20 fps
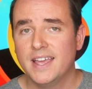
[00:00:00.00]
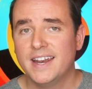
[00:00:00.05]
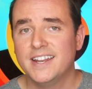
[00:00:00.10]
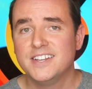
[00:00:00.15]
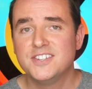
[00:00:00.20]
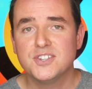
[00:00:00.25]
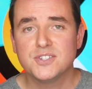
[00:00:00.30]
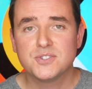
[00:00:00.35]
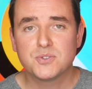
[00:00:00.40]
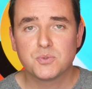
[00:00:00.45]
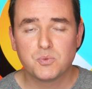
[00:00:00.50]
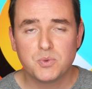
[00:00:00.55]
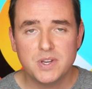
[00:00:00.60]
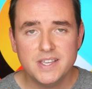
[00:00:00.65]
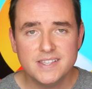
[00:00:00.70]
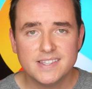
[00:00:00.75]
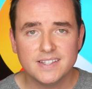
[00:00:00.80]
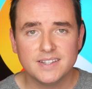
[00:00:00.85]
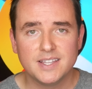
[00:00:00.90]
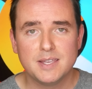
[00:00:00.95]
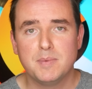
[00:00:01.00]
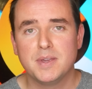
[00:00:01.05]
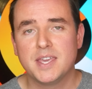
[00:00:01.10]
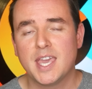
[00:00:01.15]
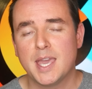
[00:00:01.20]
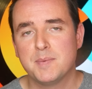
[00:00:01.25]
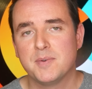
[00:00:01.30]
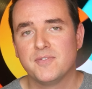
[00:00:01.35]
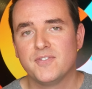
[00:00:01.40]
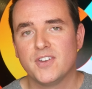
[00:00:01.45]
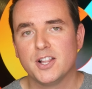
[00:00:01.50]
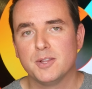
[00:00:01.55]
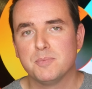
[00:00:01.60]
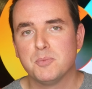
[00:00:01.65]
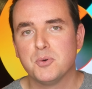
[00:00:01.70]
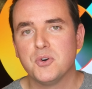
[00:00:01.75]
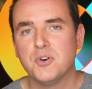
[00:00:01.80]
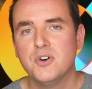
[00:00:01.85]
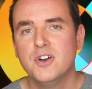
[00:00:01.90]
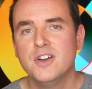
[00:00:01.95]
and it just recently became
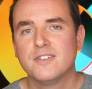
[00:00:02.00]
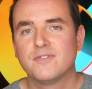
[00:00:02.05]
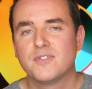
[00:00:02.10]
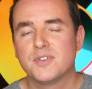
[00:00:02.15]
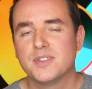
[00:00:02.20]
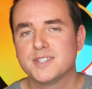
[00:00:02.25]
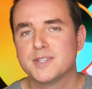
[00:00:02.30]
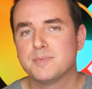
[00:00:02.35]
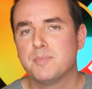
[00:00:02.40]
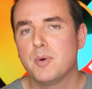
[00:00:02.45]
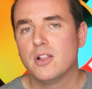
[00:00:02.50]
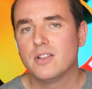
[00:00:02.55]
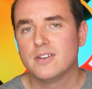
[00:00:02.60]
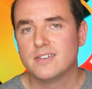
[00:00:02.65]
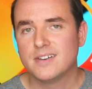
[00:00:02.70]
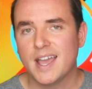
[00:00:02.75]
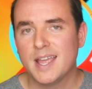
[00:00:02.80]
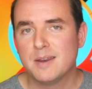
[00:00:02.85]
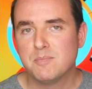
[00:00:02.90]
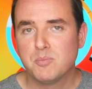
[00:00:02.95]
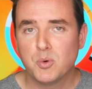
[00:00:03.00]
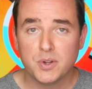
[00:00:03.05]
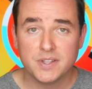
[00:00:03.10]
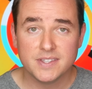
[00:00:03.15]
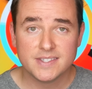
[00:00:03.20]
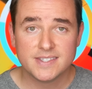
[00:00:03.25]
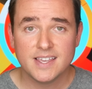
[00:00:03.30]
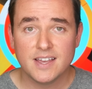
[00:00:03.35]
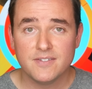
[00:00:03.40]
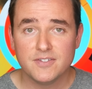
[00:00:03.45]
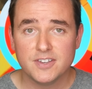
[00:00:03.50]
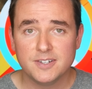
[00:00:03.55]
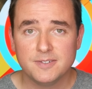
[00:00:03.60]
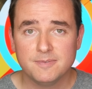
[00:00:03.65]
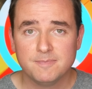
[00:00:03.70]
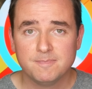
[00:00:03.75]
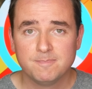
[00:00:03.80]
available for the smaller 9.7.